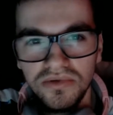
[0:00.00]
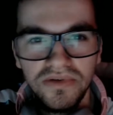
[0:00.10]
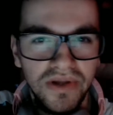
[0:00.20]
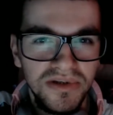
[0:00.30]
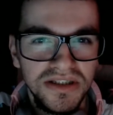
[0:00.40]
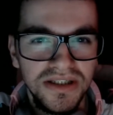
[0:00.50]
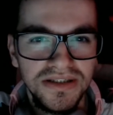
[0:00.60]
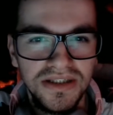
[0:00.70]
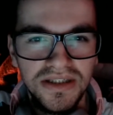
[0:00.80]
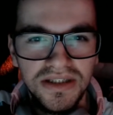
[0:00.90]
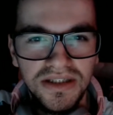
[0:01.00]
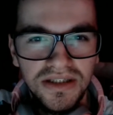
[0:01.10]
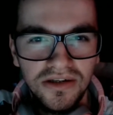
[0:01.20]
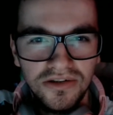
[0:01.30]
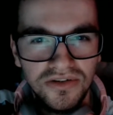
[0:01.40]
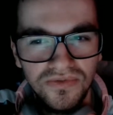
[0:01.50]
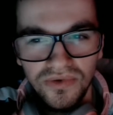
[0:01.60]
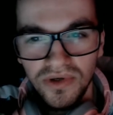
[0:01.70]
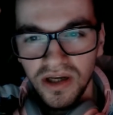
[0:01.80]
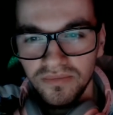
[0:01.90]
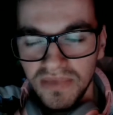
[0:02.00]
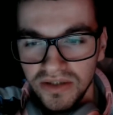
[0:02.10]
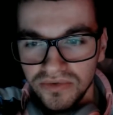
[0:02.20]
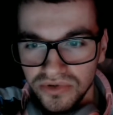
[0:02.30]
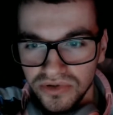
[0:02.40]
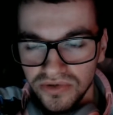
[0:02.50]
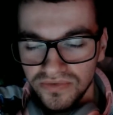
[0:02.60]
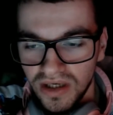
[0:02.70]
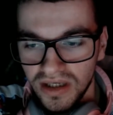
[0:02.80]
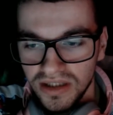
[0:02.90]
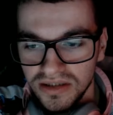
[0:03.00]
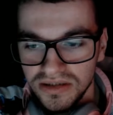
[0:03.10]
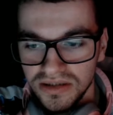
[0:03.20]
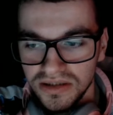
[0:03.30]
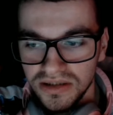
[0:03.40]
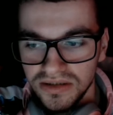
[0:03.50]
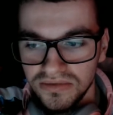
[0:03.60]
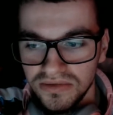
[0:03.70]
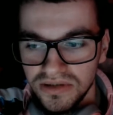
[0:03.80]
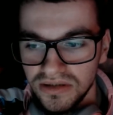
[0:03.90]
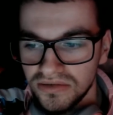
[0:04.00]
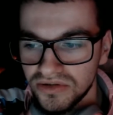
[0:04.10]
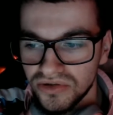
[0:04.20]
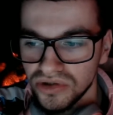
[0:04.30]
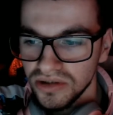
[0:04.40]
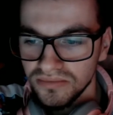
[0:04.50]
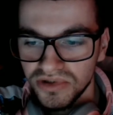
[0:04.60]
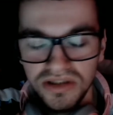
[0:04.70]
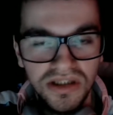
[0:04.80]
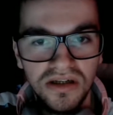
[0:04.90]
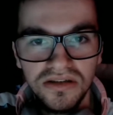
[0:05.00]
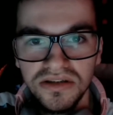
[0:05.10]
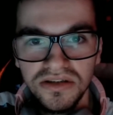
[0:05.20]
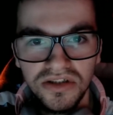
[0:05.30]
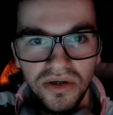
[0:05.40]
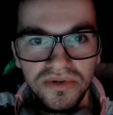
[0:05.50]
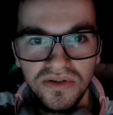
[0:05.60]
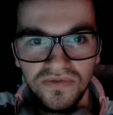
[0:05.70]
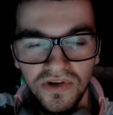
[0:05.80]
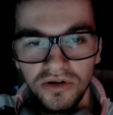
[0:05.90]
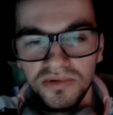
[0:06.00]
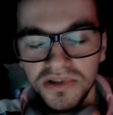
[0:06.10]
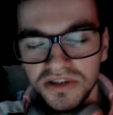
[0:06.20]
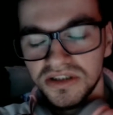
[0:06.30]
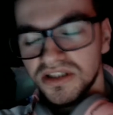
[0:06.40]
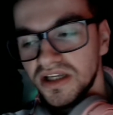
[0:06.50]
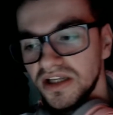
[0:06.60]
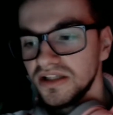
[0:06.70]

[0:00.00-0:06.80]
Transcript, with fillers: If that makes sense. I was going through a lot of mental stuff and uh, trips to doctors, going to therapists, and